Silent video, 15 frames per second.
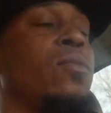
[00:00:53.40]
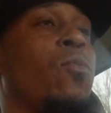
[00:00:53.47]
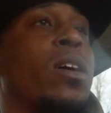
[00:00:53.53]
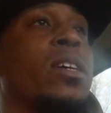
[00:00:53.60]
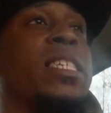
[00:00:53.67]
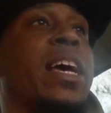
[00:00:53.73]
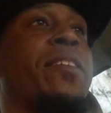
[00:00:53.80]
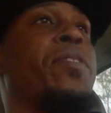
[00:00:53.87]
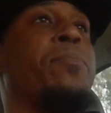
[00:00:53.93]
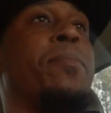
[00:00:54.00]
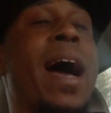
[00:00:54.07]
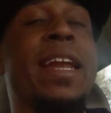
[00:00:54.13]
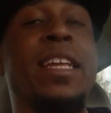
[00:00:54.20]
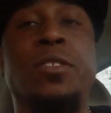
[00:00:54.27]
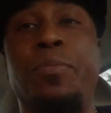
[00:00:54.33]
what's
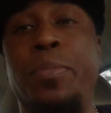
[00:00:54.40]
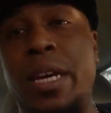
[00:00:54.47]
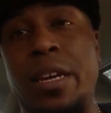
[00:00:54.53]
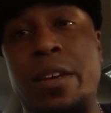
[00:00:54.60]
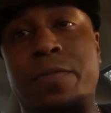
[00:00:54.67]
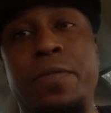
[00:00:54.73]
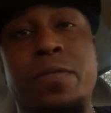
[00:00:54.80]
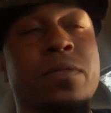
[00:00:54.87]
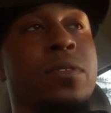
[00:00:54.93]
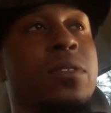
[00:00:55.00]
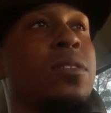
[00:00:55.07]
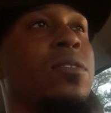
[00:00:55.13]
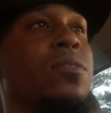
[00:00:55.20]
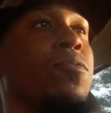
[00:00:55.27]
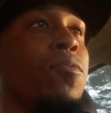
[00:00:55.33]
everybody's beef
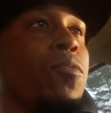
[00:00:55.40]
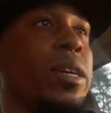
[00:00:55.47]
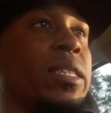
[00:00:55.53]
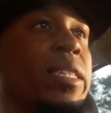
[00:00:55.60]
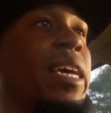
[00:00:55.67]
with